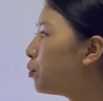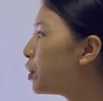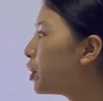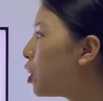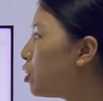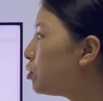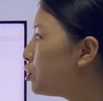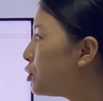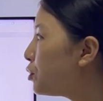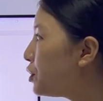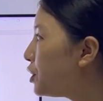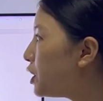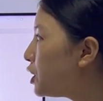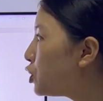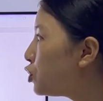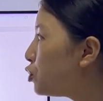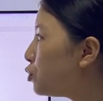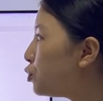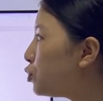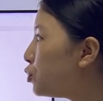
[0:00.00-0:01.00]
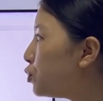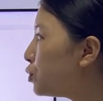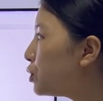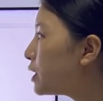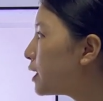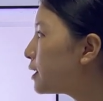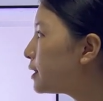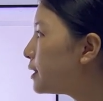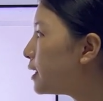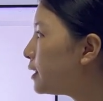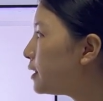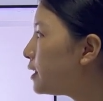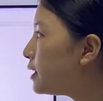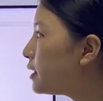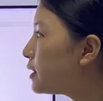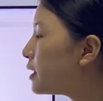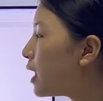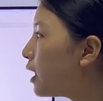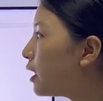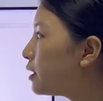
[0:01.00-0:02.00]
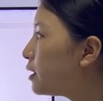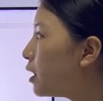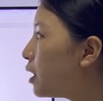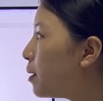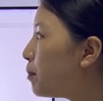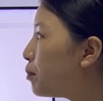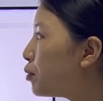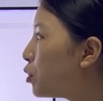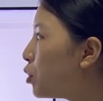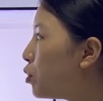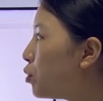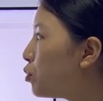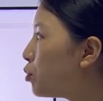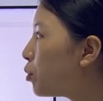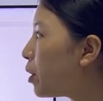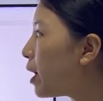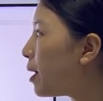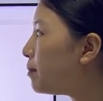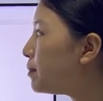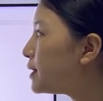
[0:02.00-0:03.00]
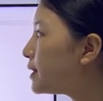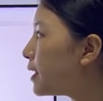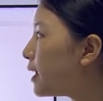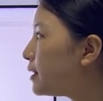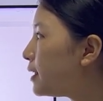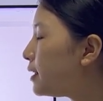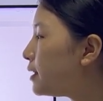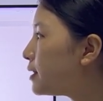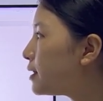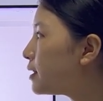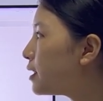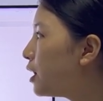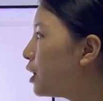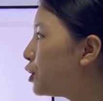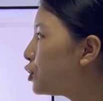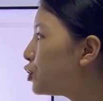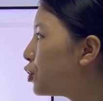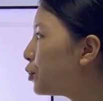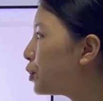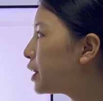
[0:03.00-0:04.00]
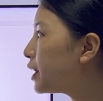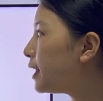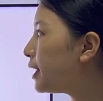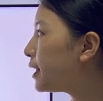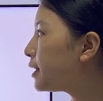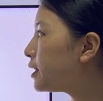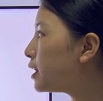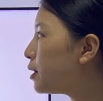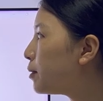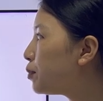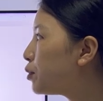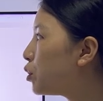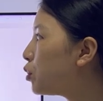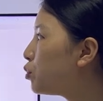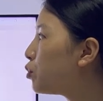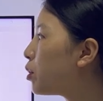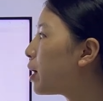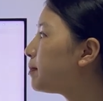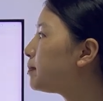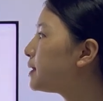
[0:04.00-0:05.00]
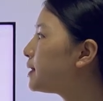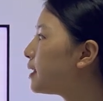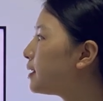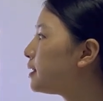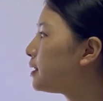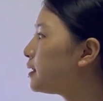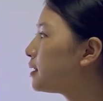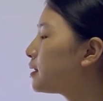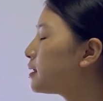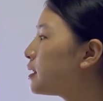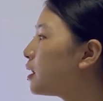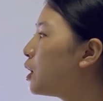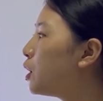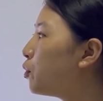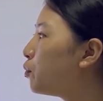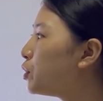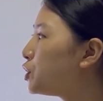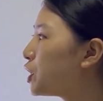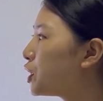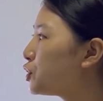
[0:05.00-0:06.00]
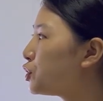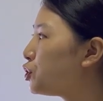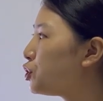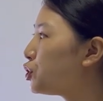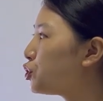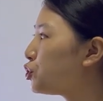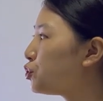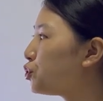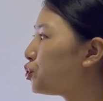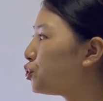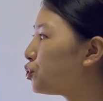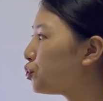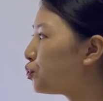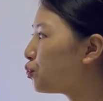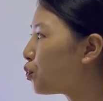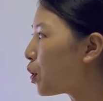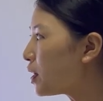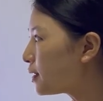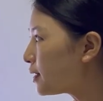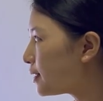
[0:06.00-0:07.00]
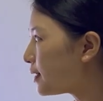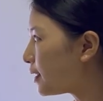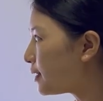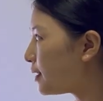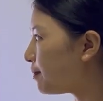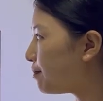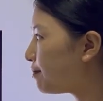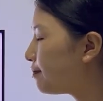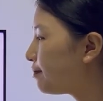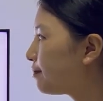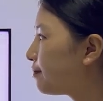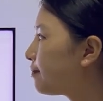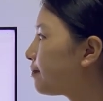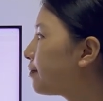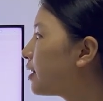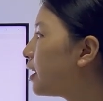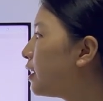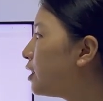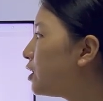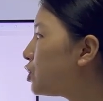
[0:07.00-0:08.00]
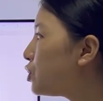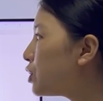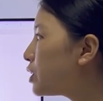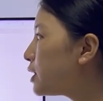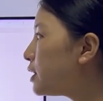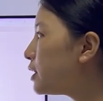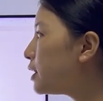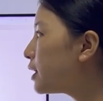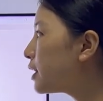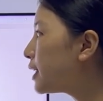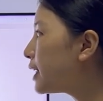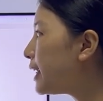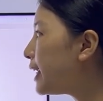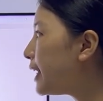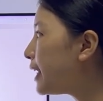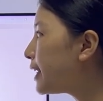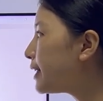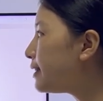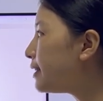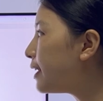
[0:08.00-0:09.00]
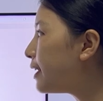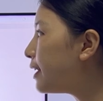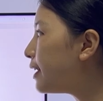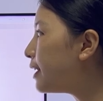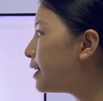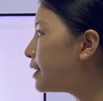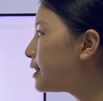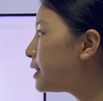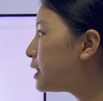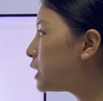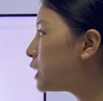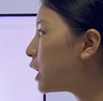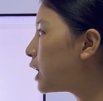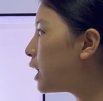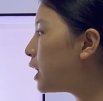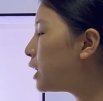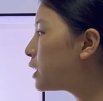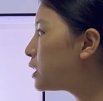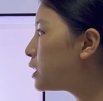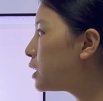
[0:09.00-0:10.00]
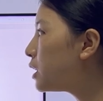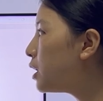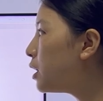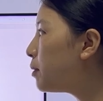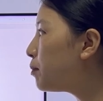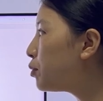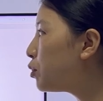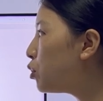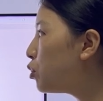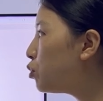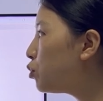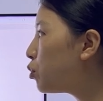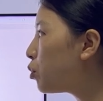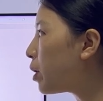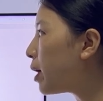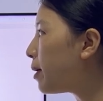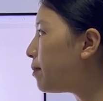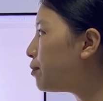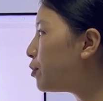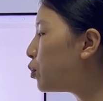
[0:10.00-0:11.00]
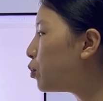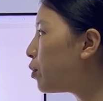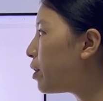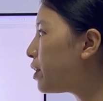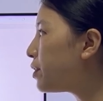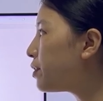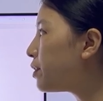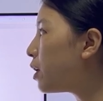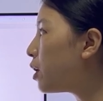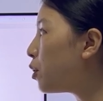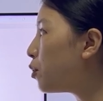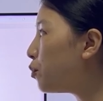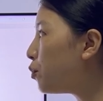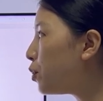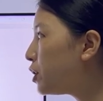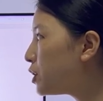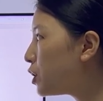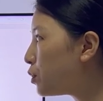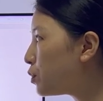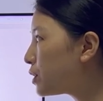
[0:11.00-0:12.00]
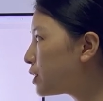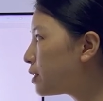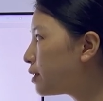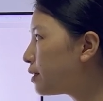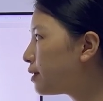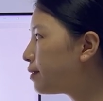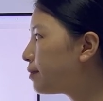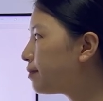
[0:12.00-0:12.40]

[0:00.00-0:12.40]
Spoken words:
we also need to do some settings on the program settings. So click the program settings, we just need to do one setting. Just click the start program with Windows.